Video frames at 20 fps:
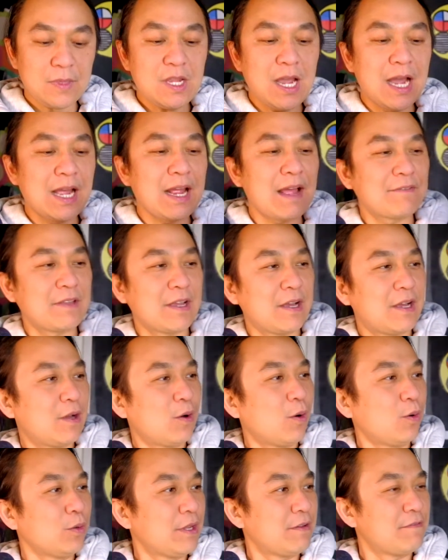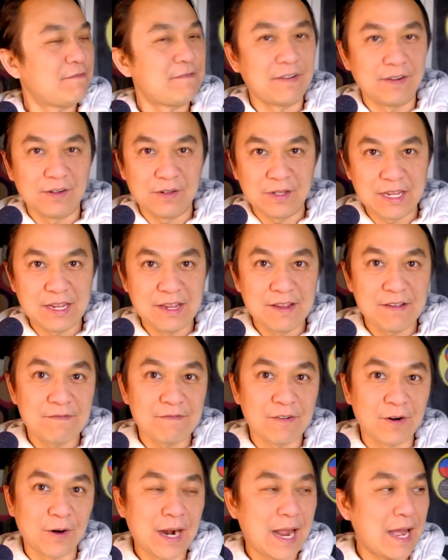have to hold it fairly
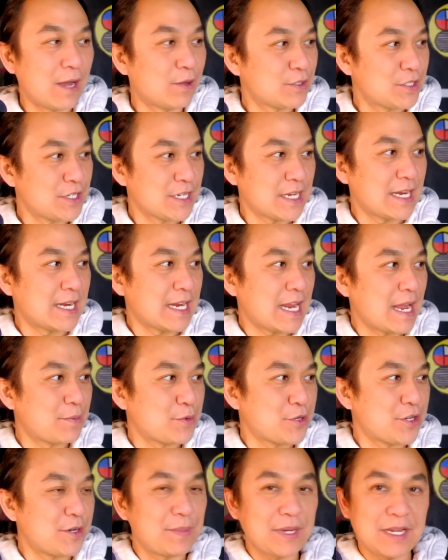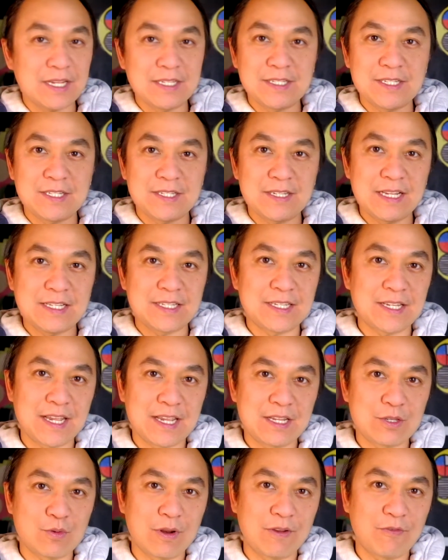far out to kind of capture it because it's
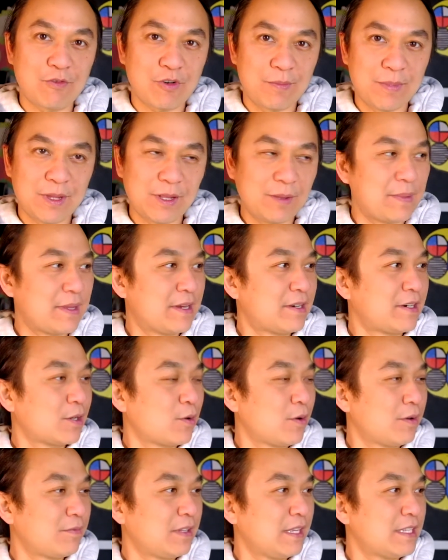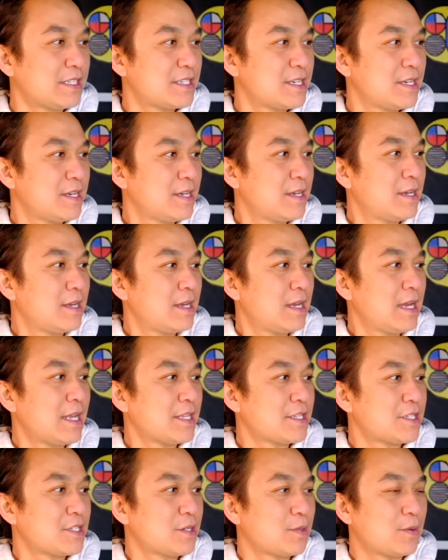a 24mm equivalent,
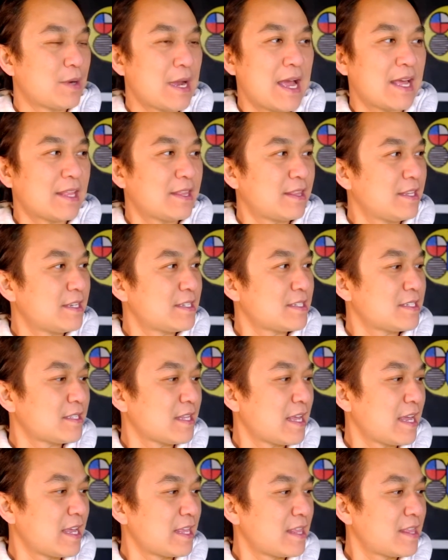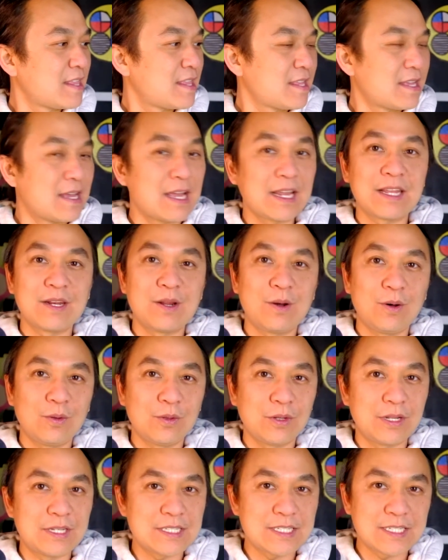and so at this length I can
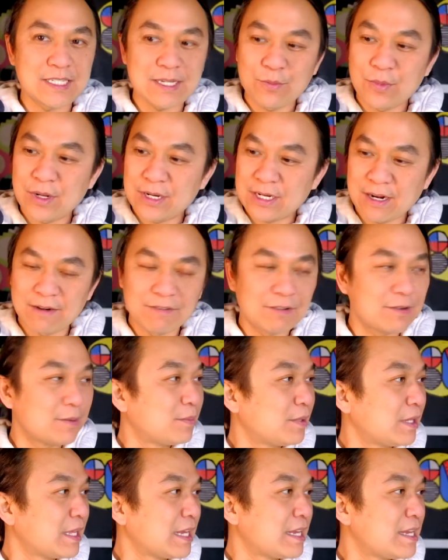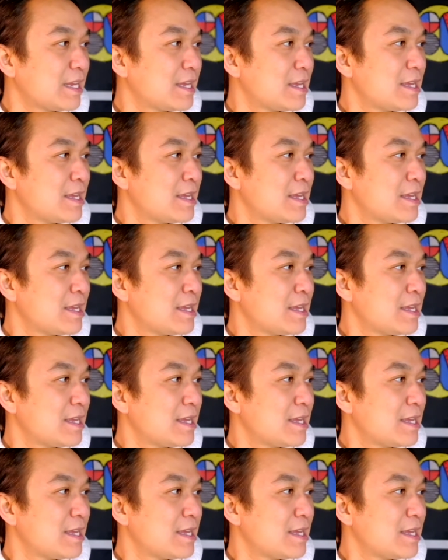hold it somewhat comfortably